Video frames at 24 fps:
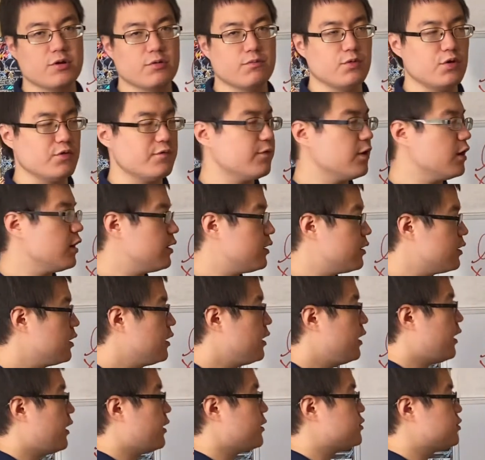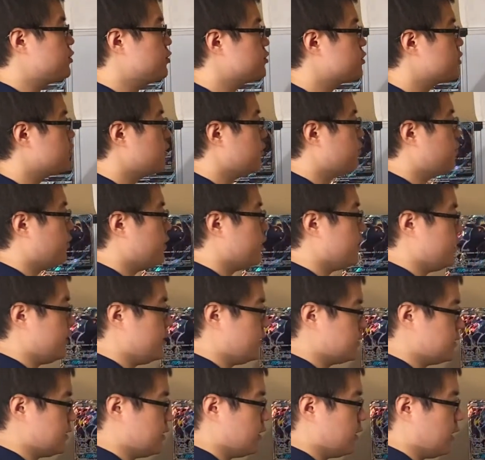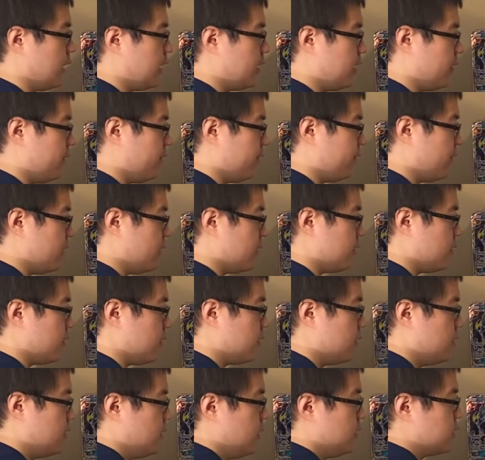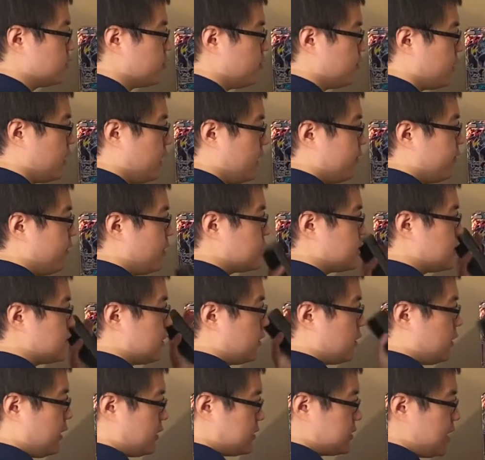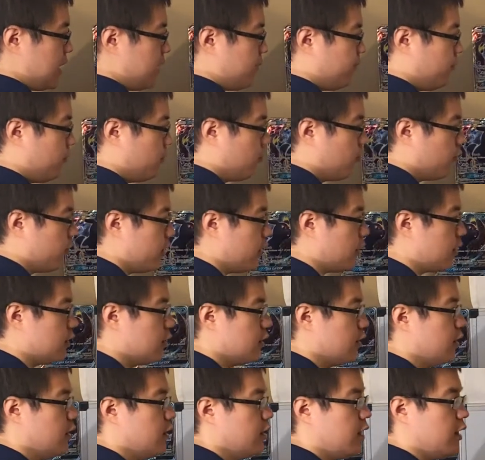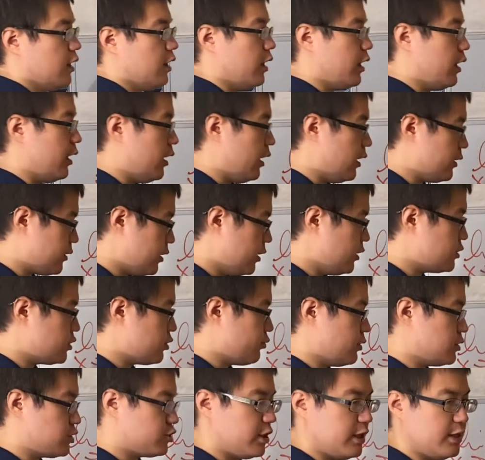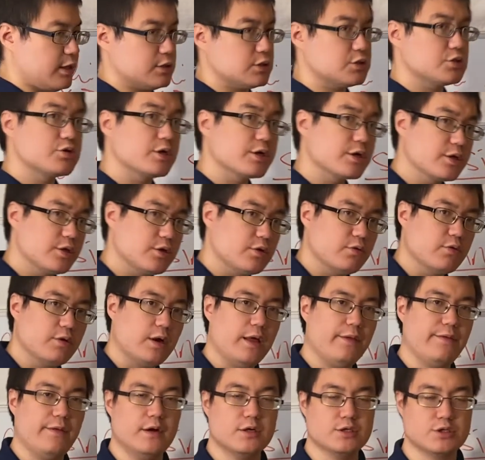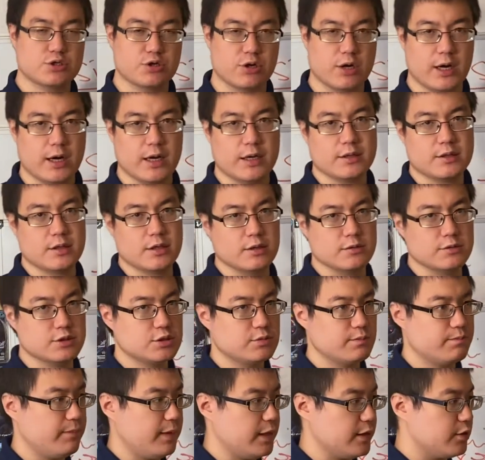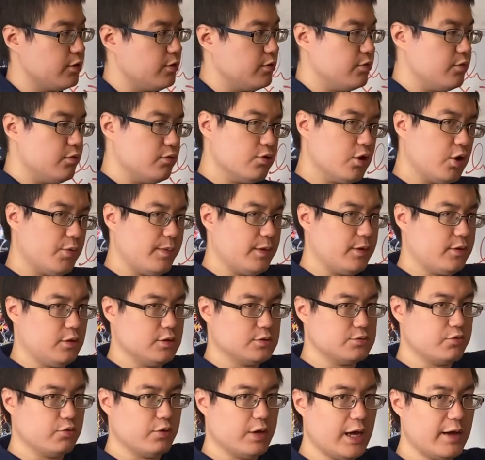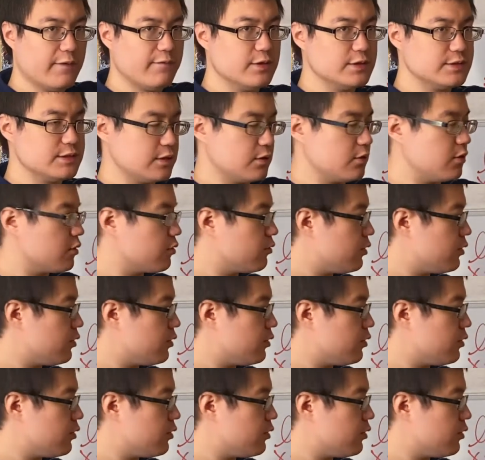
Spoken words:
you move on. And it's usually pretty easy to identify that. So again, this is an example where a teacher would try to trick you and they're trying to make you do load because rule every single